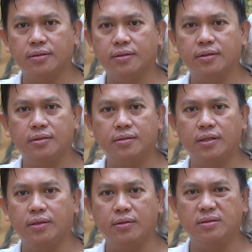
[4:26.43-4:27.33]
or
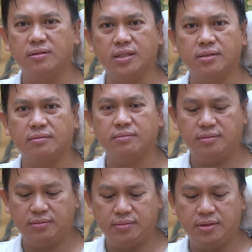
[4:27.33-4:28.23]
they call it just
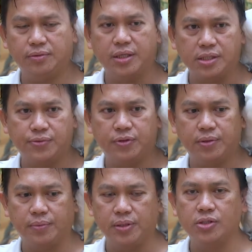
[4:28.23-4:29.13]
rings for
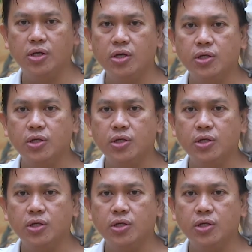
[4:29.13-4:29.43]
the birds.